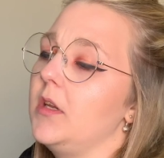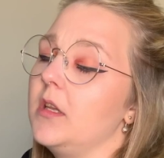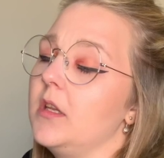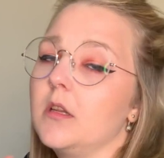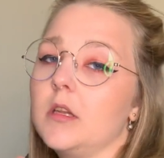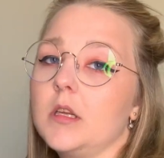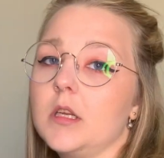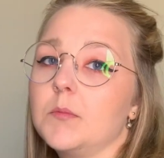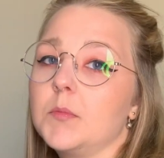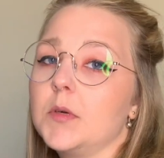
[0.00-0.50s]
need to
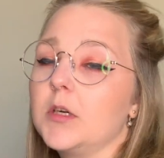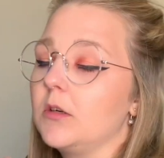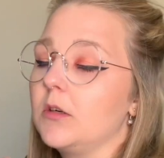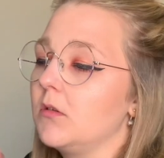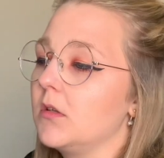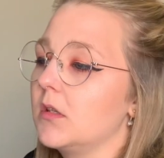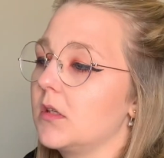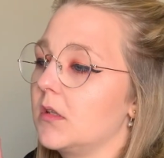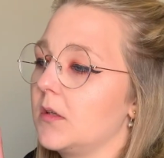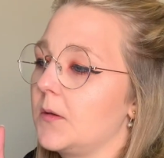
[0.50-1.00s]
think
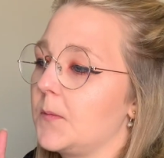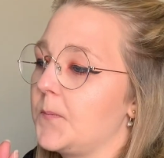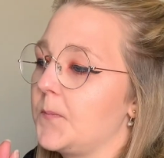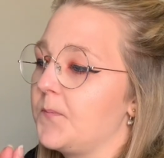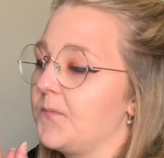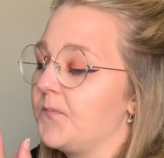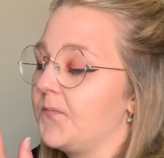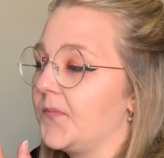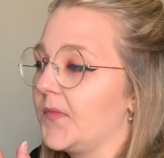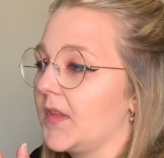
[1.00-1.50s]
about
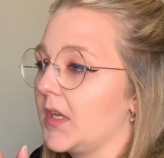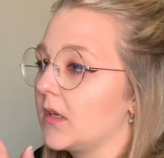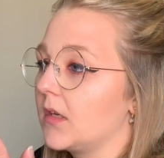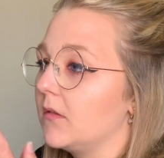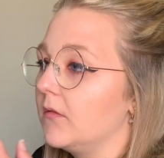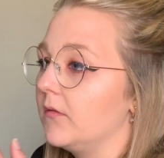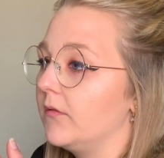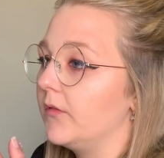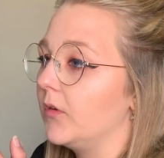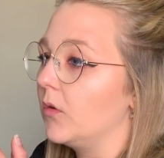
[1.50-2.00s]

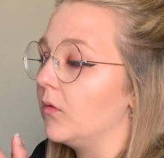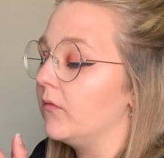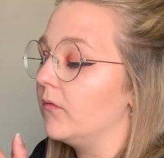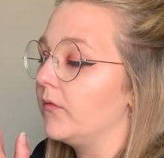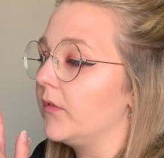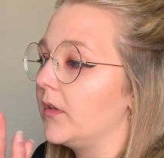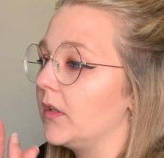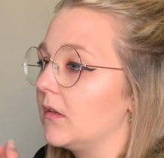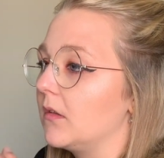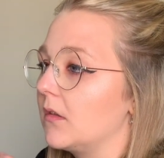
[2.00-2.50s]
form
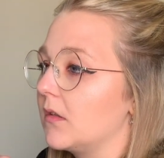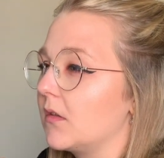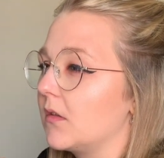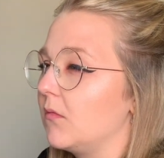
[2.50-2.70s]
fields.